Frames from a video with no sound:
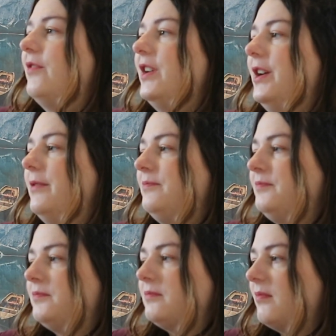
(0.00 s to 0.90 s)
for,
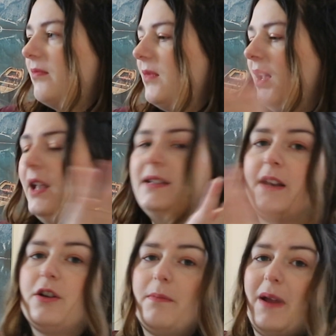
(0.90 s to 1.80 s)
like I
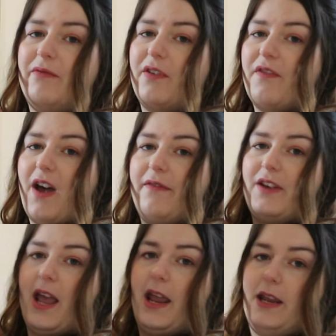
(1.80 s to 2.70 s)
said, you could be in for 5
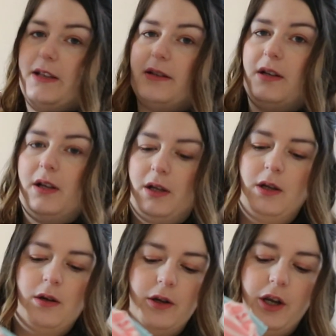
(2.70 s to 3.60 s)
days
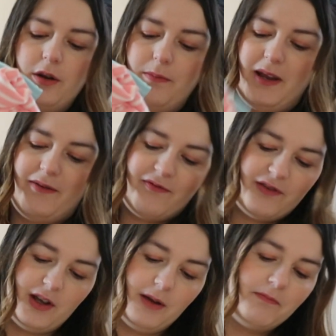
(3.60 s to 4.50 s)
or you could be in
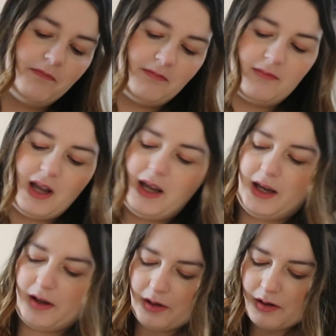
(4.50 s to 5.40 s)
for
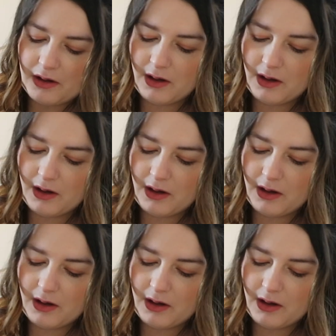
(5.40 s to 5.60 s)
like